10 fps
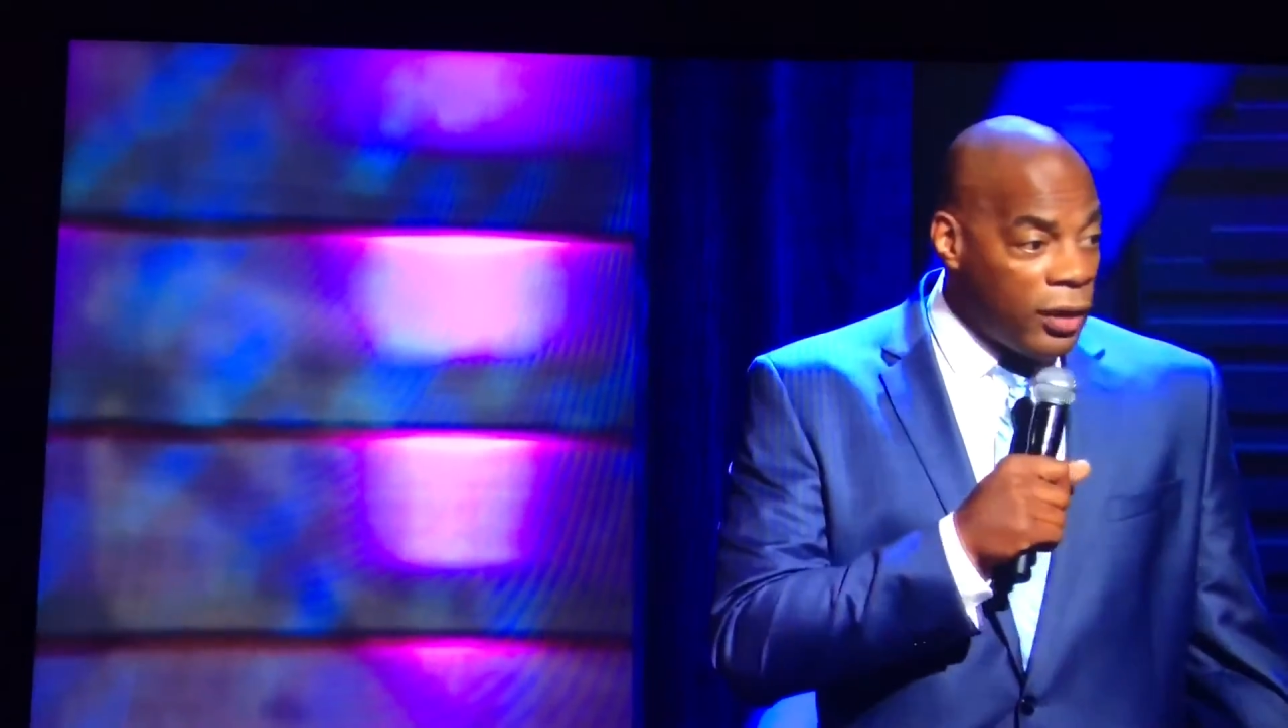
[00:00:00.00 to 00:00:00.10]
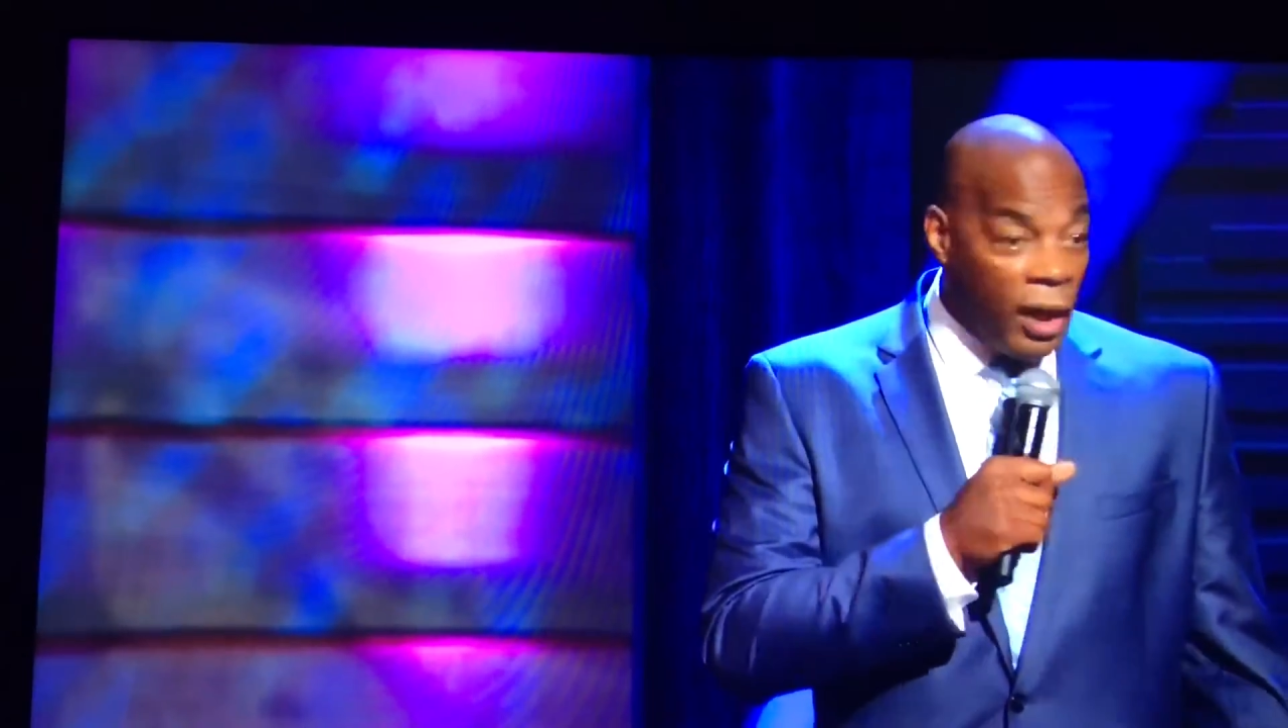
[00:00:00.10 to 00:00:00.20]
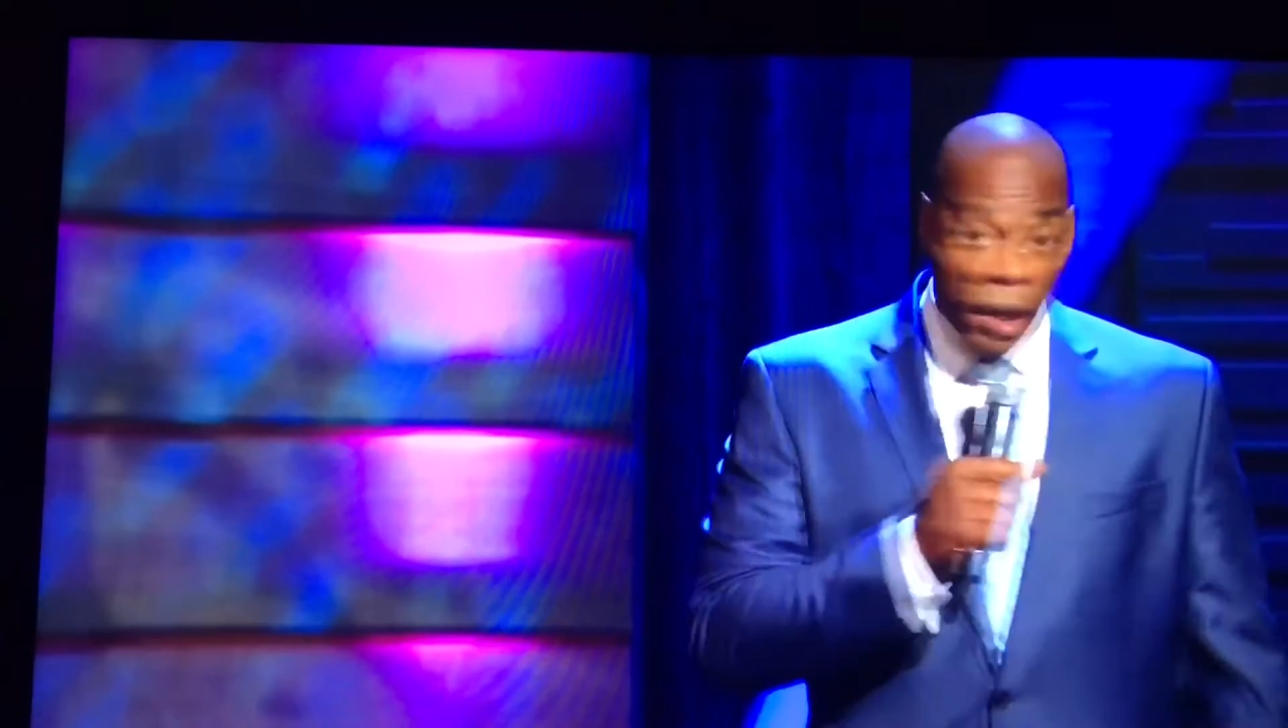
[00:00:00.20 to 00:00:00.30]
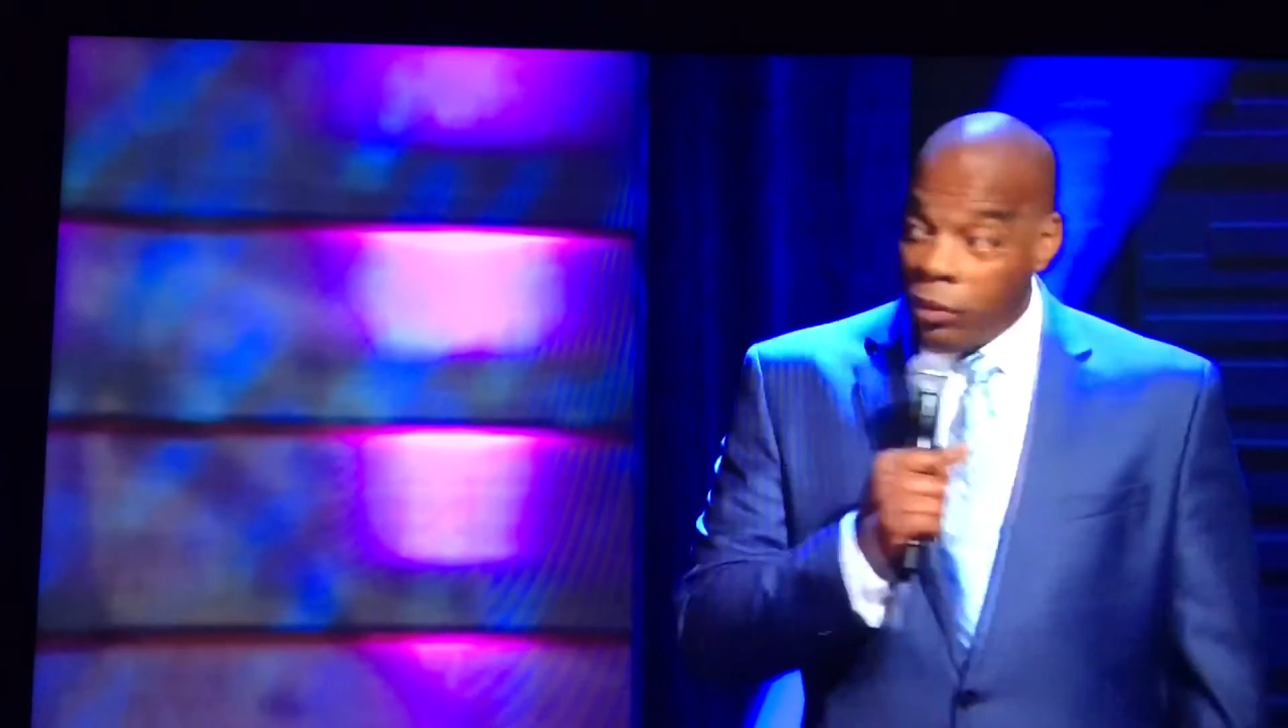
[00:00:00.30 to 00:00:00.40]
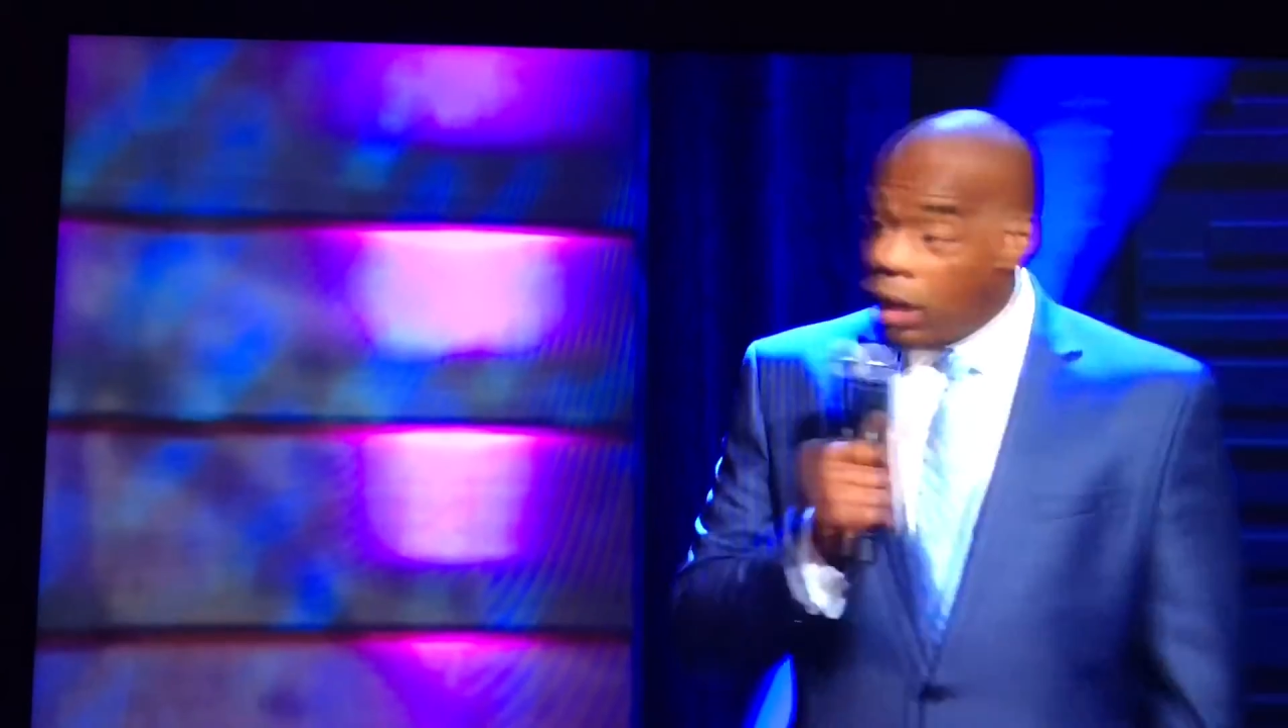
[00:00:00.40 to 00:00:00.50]
You're
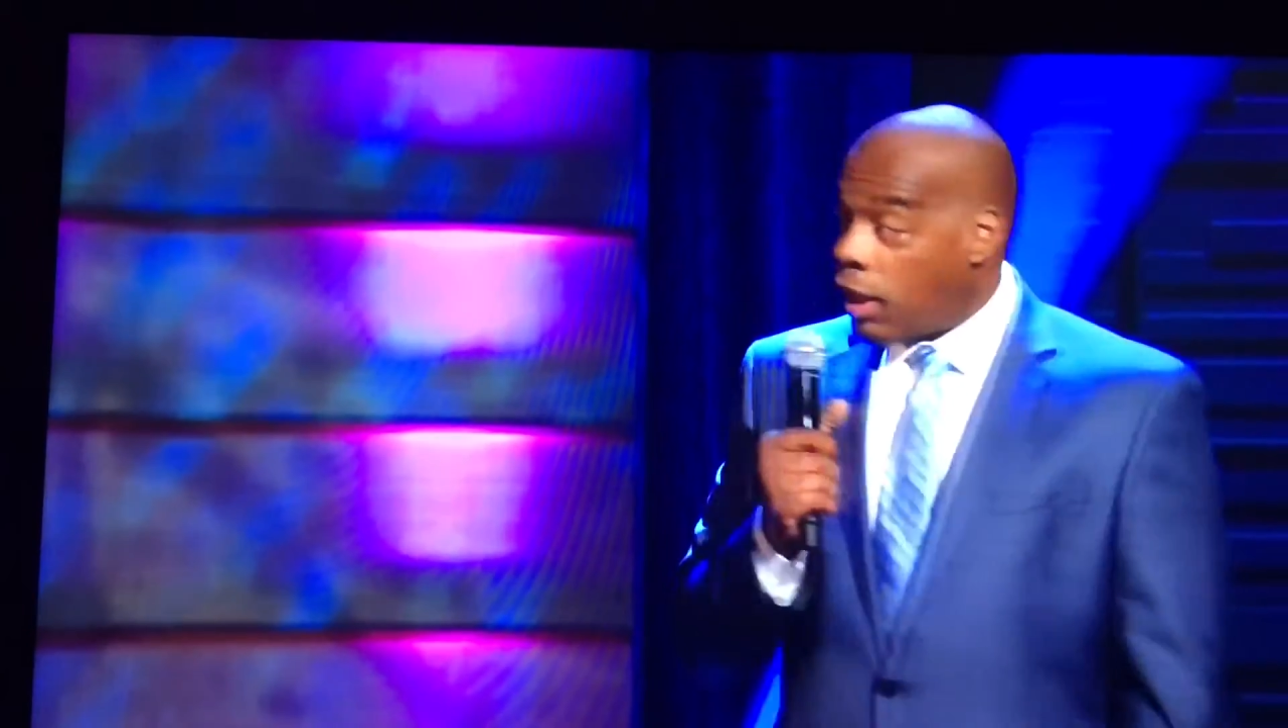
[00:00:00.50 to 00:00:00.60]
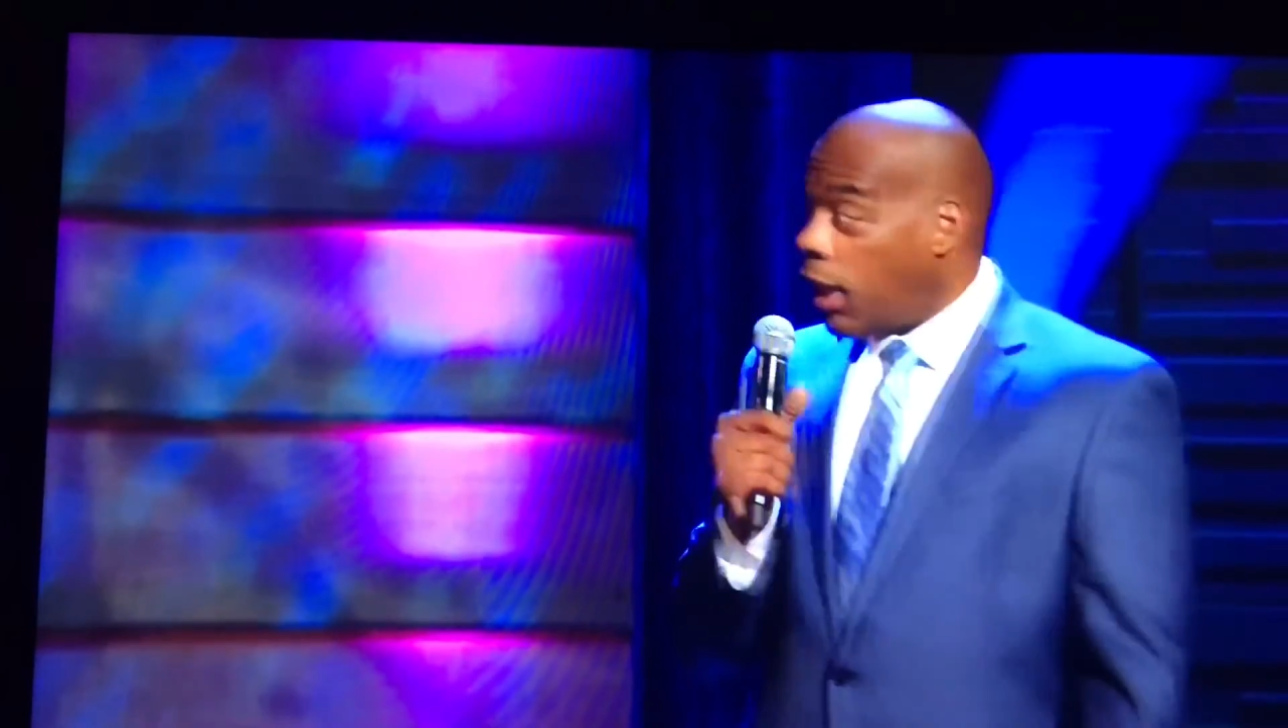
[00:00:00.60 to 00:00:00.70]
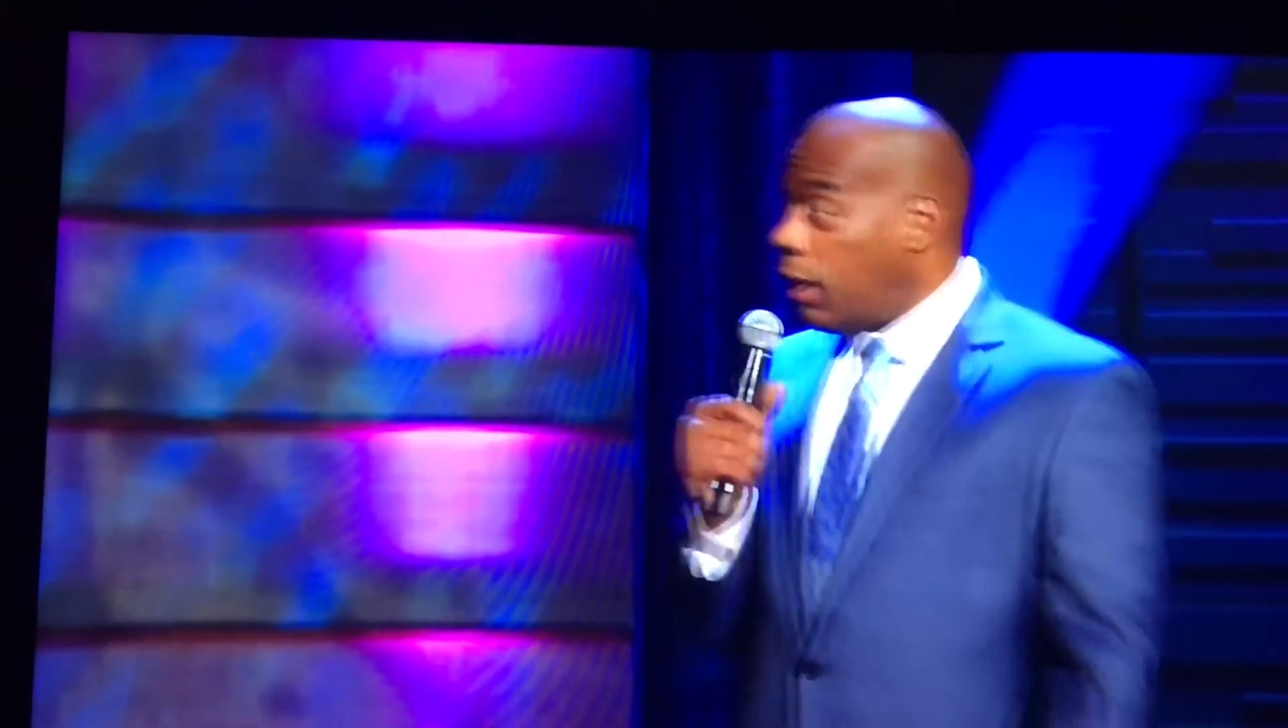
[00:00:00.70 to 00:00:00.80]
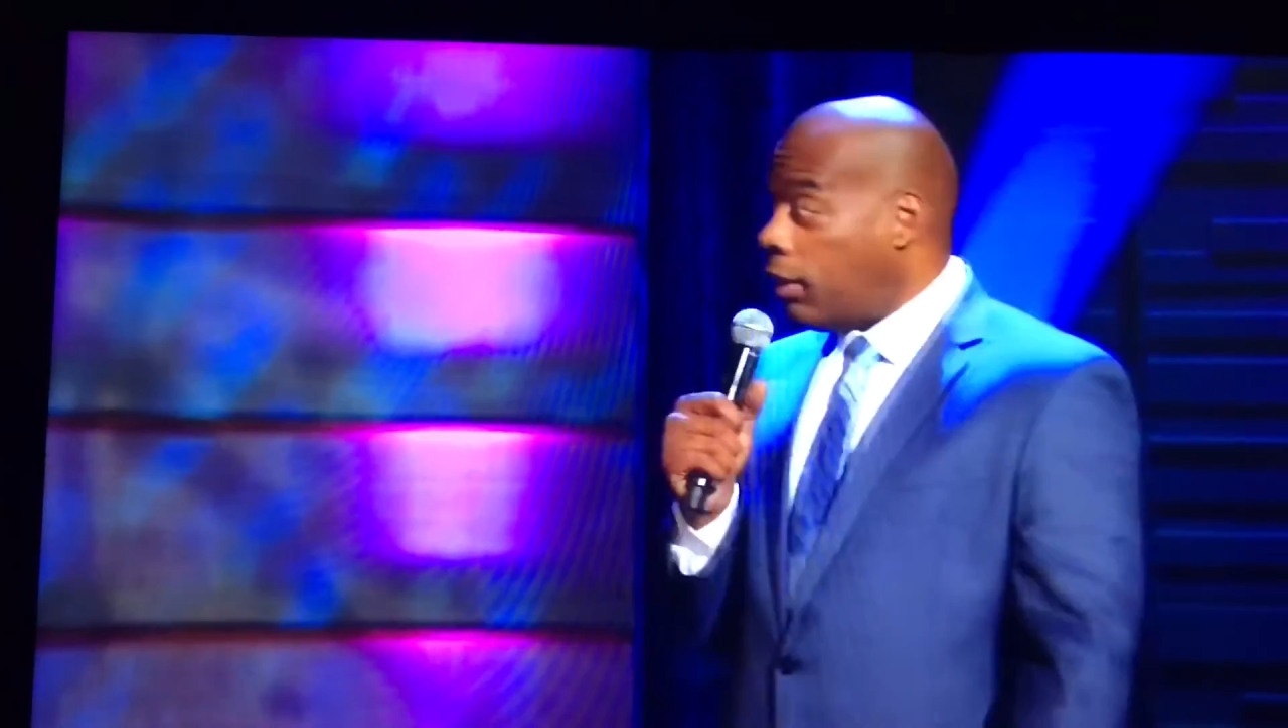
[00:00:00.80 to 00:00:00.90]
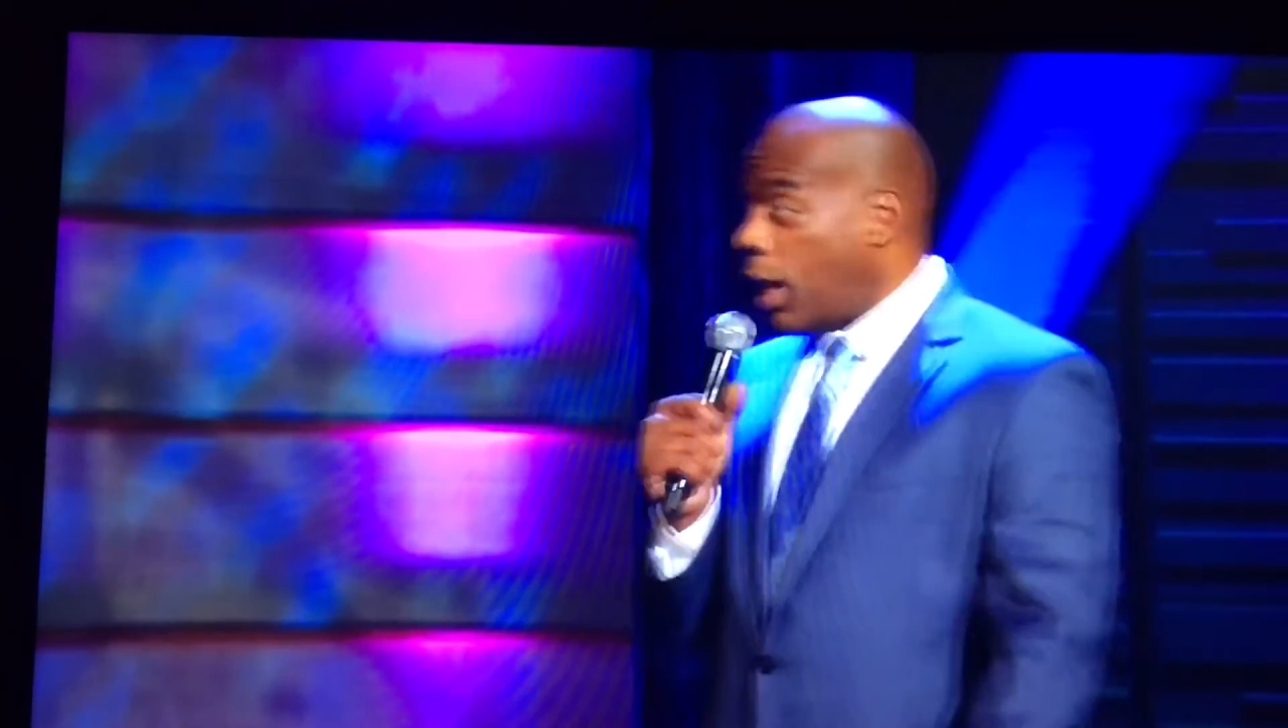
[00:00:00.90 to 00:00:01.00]
like, wow, I
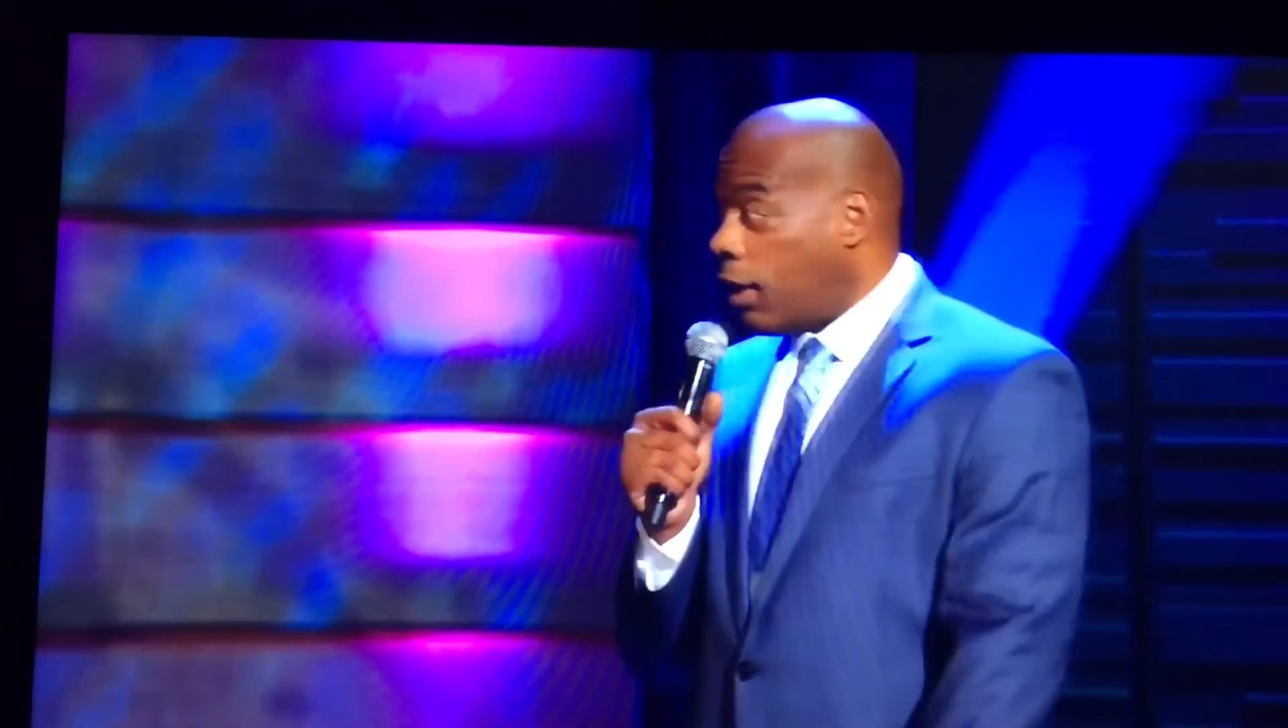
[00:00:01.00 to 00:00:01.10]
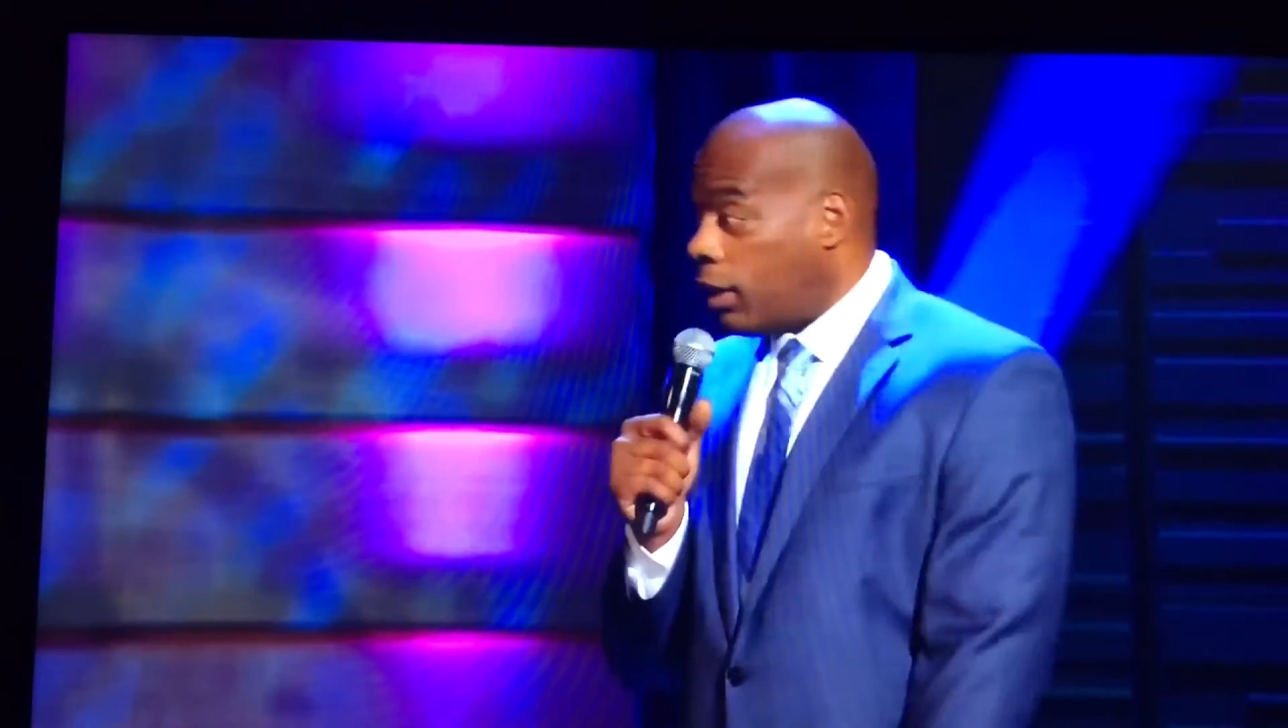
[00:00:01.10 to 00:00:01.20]
ain't had